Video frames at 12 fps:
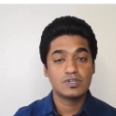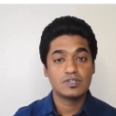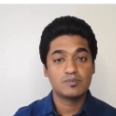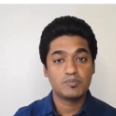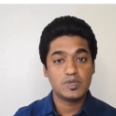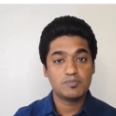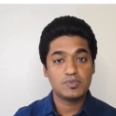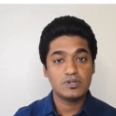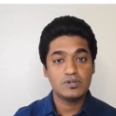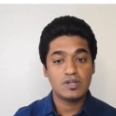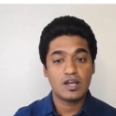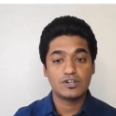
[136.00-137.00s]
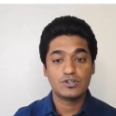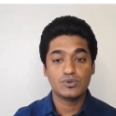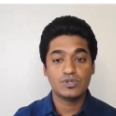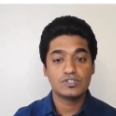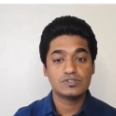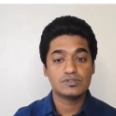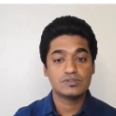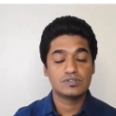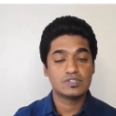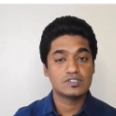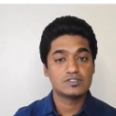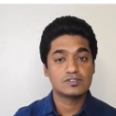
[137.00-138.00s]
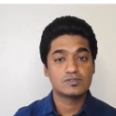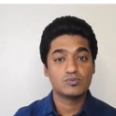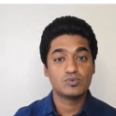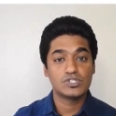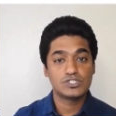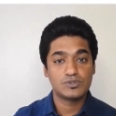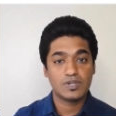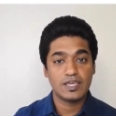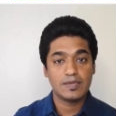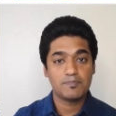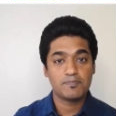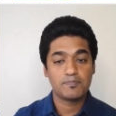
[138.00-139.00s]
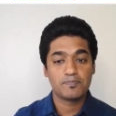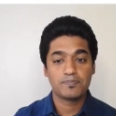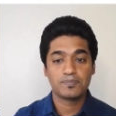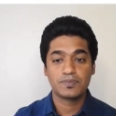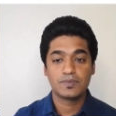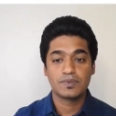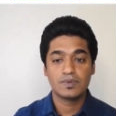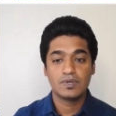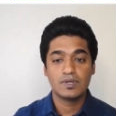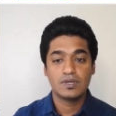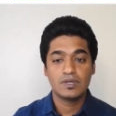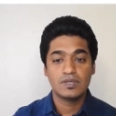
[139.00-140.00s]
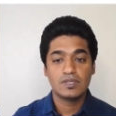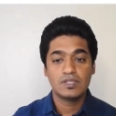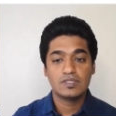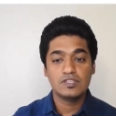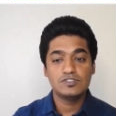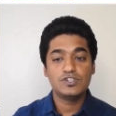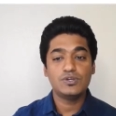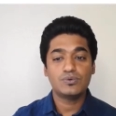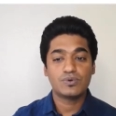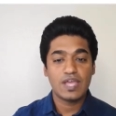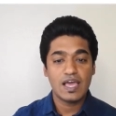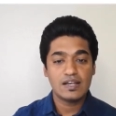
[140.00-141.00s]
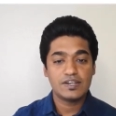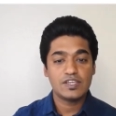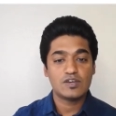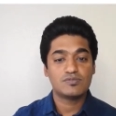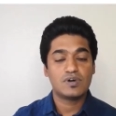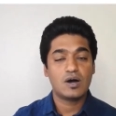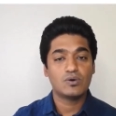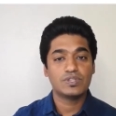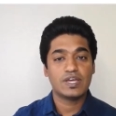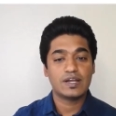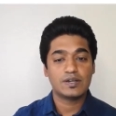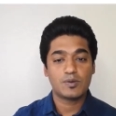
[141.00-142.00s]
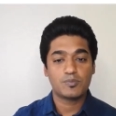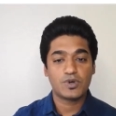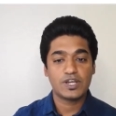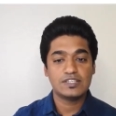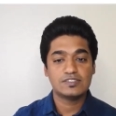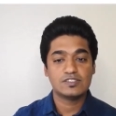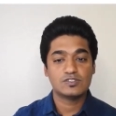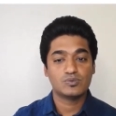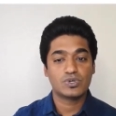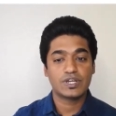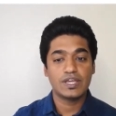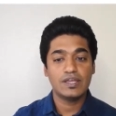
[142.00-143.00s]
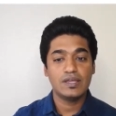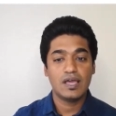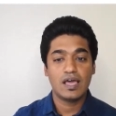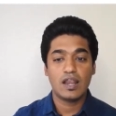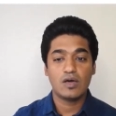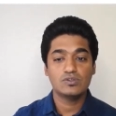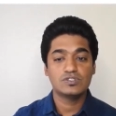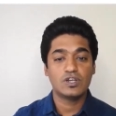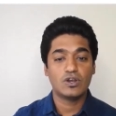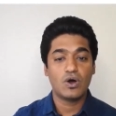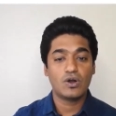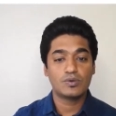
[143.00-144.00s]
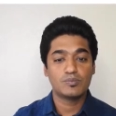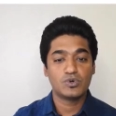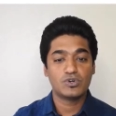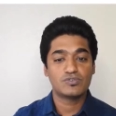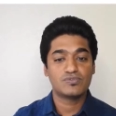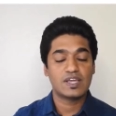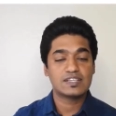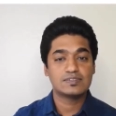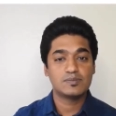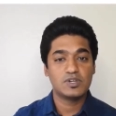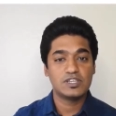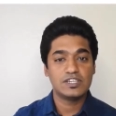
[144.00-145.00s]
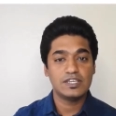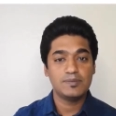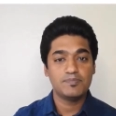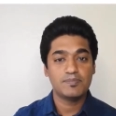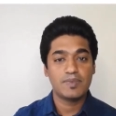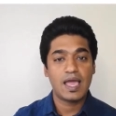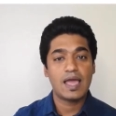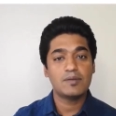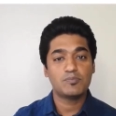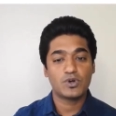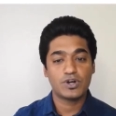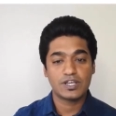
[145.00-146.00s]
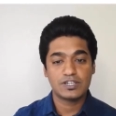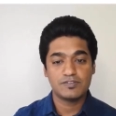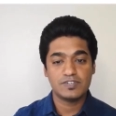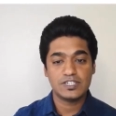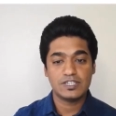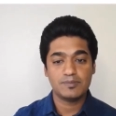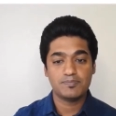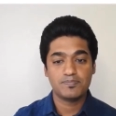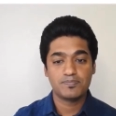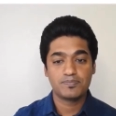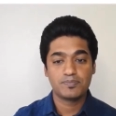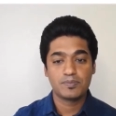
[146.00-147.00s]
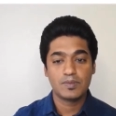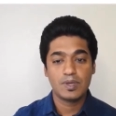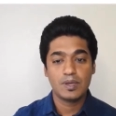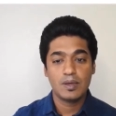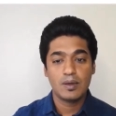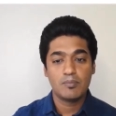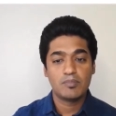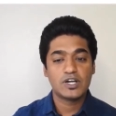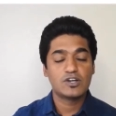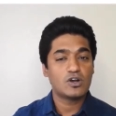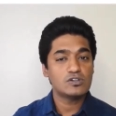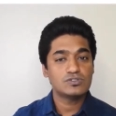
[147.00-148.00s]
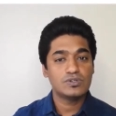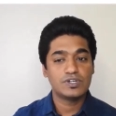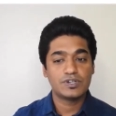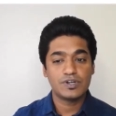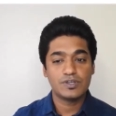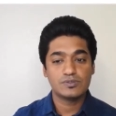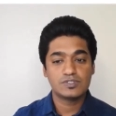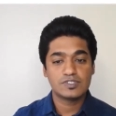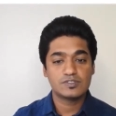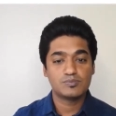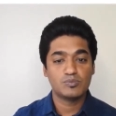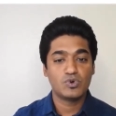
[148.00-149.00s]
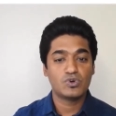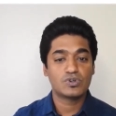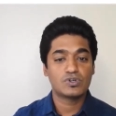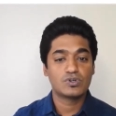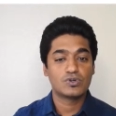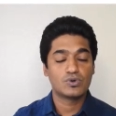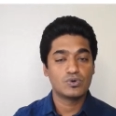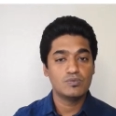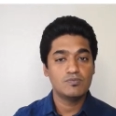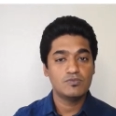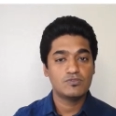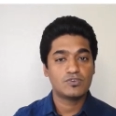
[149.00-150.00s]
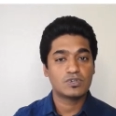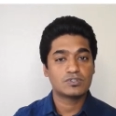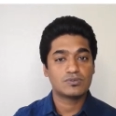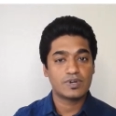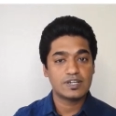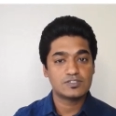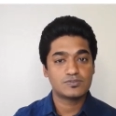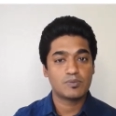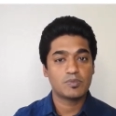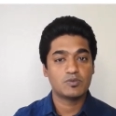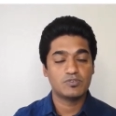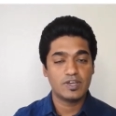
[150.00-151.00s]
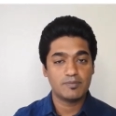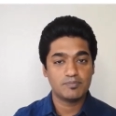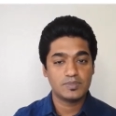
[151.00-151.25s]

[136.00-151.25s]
people are doing this virtually. This new reality of how the enterprise is working allows a lot more flexibility and productivity but it also introduces more room for threats from the web.